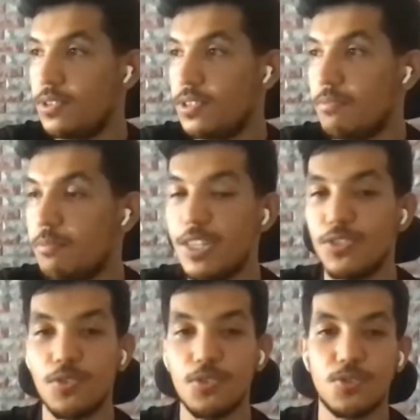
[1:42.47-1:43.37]
My
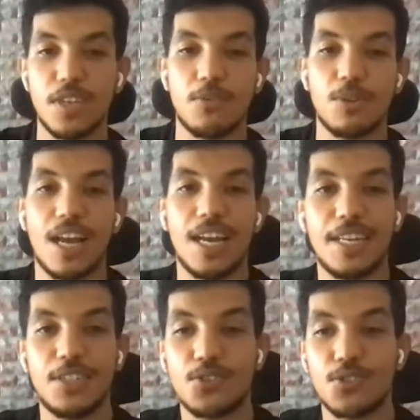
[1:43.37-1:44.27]
talk today will
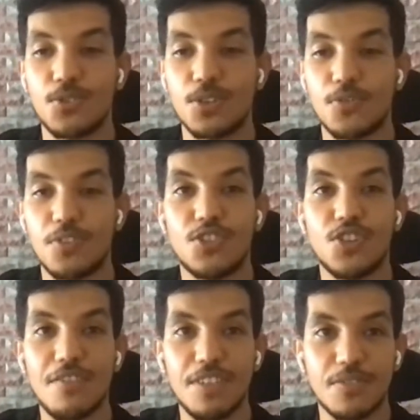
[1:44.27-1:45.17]
highlight the story of a
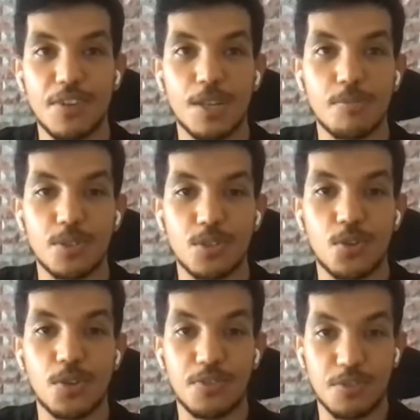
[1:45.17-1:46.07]
Java developer
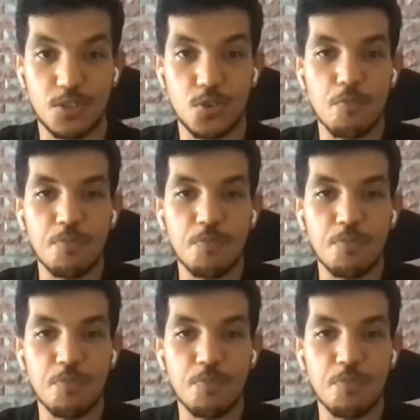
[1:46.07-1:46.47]
called Ferru.